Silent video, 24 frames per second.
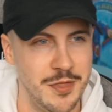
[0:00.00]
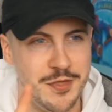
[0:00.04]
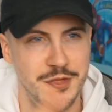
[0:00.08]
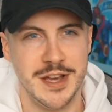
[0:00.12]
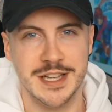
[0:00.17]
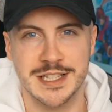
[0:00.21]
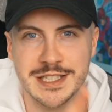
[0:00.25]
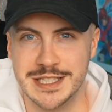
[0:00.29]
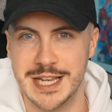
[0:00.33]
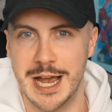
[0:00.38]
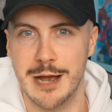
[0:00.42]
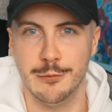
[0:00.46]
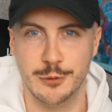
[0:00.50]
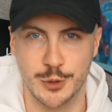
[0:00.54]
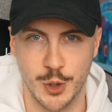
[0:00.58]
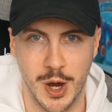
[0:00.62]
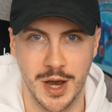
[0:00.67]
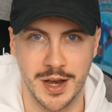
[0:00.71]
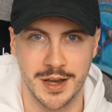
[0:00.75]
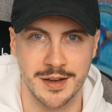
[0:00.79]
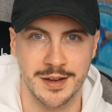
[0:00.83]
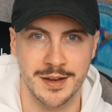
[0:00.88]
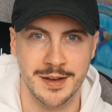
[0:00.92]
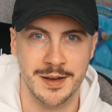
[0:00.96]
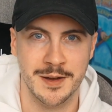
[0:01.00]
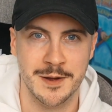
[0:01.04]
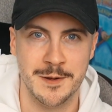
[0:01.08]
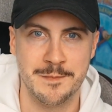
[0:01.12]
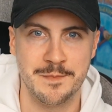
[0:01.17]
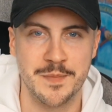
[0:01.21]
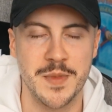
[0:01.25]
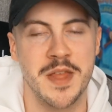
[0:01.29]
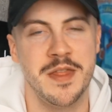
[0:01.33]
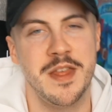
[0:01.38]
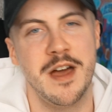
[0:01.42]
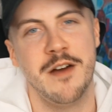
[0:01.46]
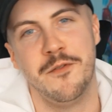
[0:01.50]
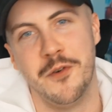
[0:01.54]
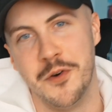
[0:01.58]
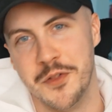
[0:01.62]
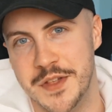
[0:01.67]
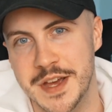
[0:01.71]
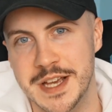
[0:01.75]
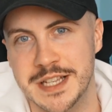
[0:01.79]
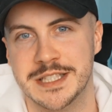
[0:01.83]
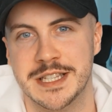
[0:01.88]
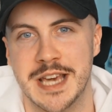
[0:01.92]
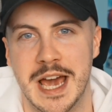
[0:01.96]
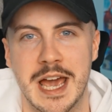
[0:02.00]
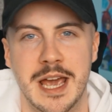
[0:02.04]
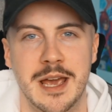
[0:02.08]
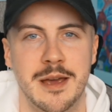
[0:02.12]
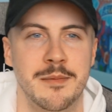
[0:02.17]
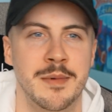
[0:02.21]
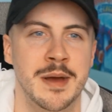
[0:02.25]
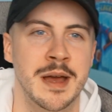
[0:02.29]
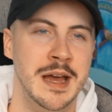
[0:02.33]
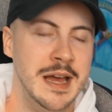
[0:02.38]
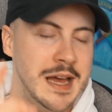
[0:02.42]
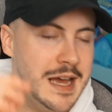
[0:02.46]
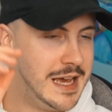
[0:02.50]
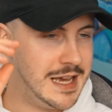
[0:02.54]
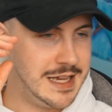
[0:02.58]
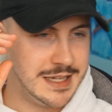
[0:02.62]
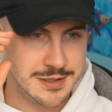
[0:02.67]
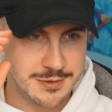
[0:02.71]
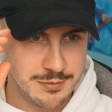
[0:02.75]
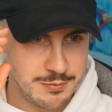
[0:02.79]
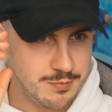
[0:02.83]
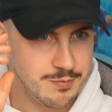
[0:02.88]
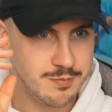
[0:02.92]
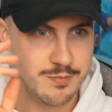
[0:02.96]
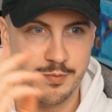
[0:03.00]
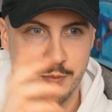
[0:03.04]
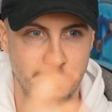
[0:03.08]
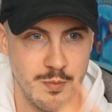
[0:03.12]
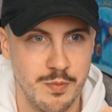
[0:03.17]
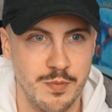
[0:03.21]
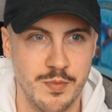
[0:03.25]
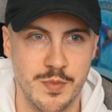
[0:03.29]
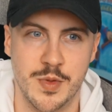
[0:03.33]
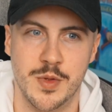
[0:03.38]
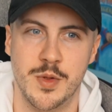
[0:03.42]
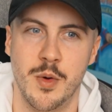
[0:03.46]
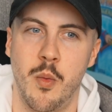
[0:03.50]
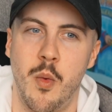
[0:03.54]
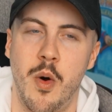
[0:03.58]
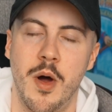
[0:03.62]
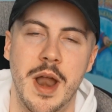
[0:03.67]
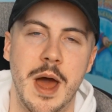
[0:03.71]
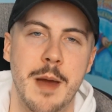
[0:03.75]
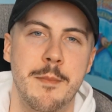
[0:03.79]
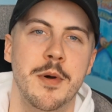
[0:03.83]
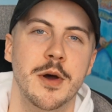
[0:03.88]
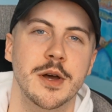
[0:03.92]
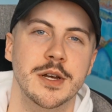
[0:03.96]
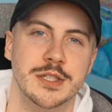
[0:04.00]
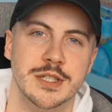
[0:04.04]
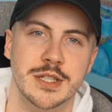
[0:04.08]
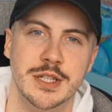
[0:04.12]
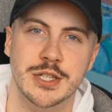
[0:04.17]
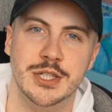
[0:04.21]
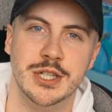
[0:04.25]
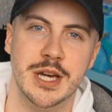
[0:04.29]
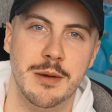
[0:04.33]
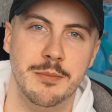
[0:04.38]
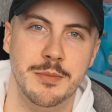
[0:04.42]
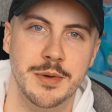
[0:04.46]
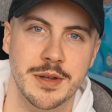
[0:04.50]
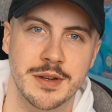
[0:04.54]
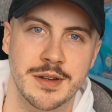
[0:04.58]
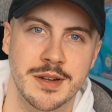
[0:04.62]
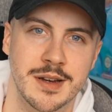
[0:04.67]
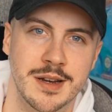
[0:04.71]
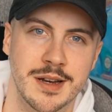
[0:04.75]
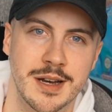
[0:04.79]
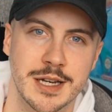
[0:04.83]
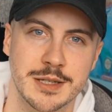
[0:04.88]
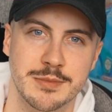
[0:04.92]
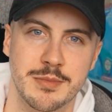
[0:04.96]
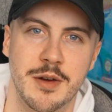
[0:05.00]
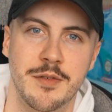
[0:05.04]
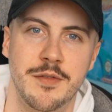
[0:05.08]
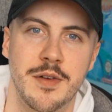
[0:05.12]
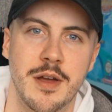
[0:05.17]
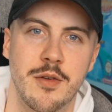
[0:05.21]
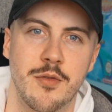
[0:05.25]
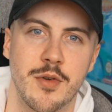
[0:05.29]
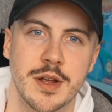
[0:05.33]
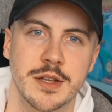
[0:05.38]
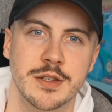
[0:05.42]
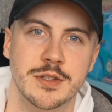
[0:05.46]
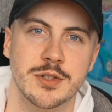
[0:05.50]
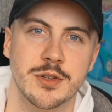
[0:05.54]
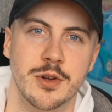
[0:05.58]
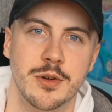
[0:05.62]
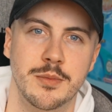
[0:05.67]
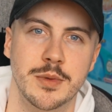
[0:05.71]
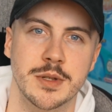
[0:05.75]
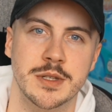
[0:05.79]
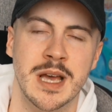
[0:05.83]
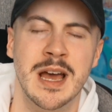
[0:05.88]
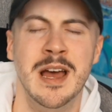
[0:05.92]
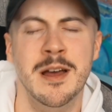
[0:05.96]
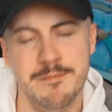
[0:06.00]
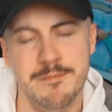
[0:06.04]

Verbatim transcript: but this soundtrack, and therefore this game, is the one I personally champion as my favourite installment.